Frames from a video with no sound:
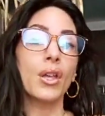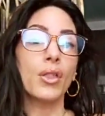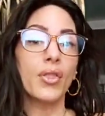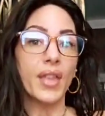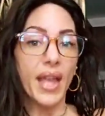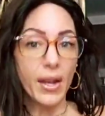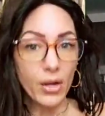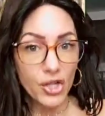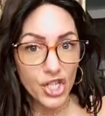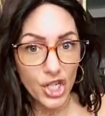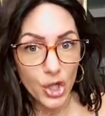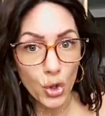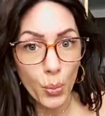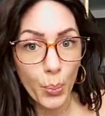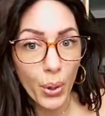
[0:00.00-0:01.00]
The energy
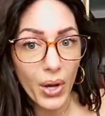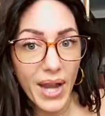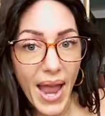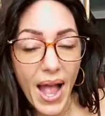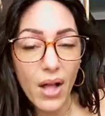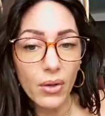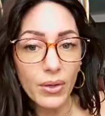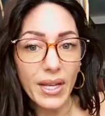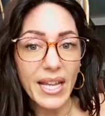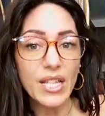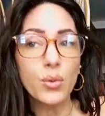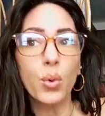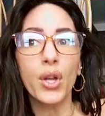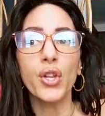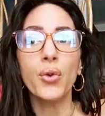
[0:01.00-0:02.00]
you put out is
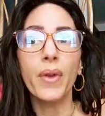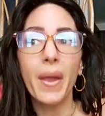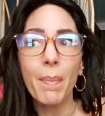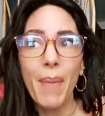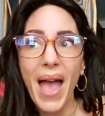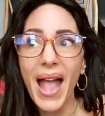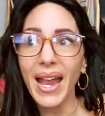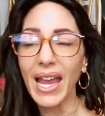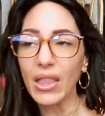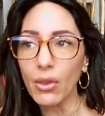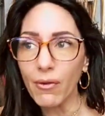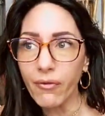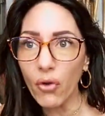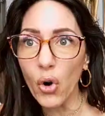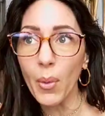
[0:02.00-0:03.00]
what you get back in the
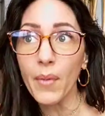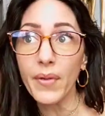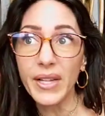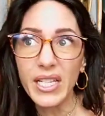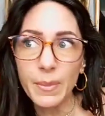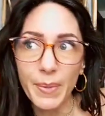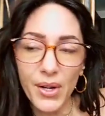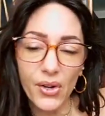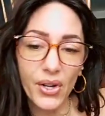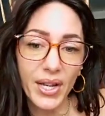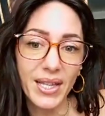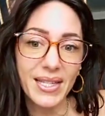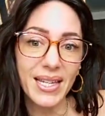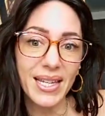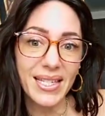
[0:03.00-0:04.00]
form of
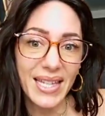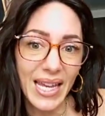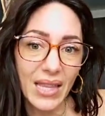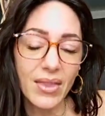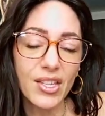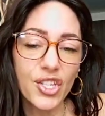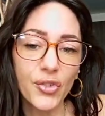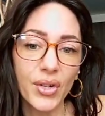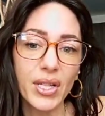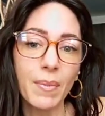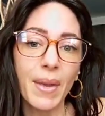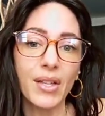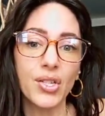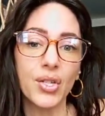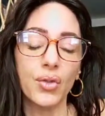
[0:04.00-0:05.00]
experiences in this
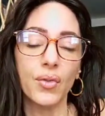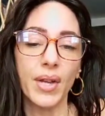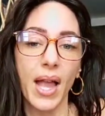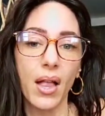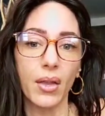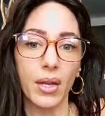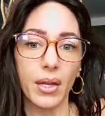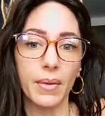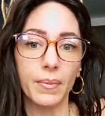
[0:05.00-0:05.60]
three-dimensional reality.